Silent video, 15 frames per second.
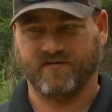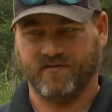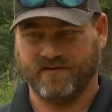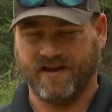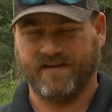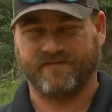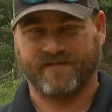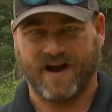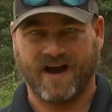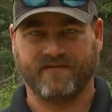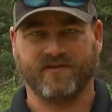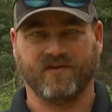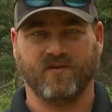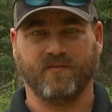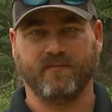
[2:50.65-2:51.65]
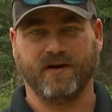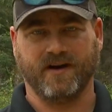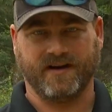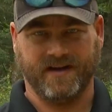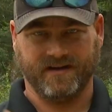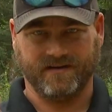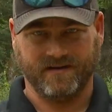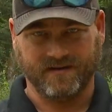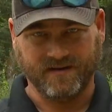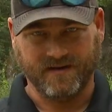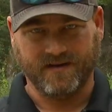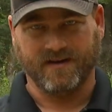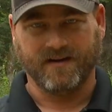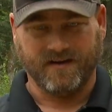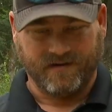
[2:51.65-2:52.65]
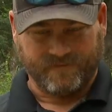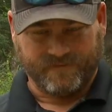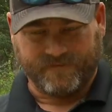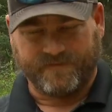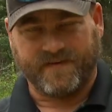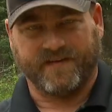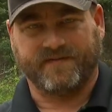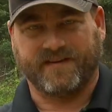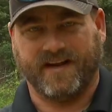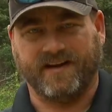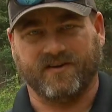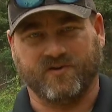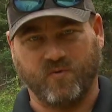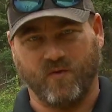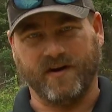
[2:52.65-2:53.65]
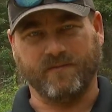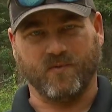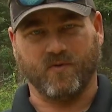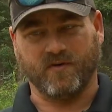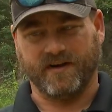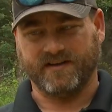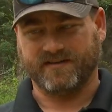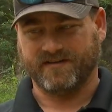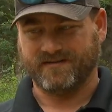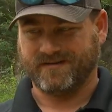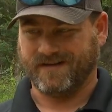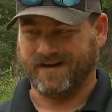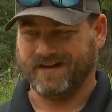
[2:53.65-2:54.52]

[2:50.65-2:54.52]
or that 5-year-old buck into 15 or 20 more inches.